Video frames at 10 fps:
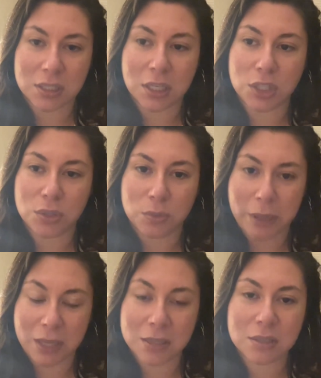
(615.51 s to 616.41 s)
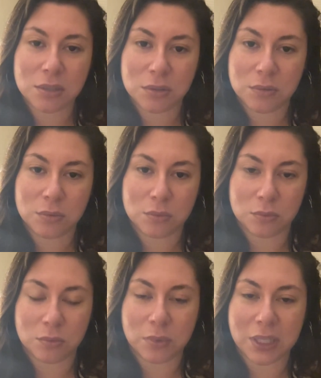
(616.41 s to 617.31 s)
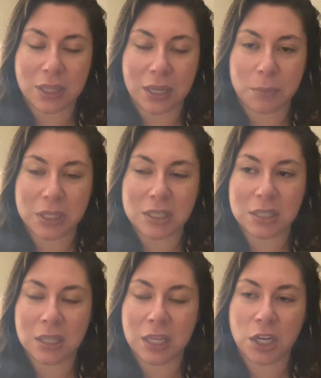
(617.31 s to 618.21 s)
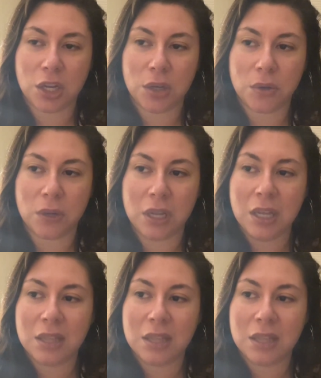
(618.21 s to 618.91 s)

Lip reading: They do best with that because then they know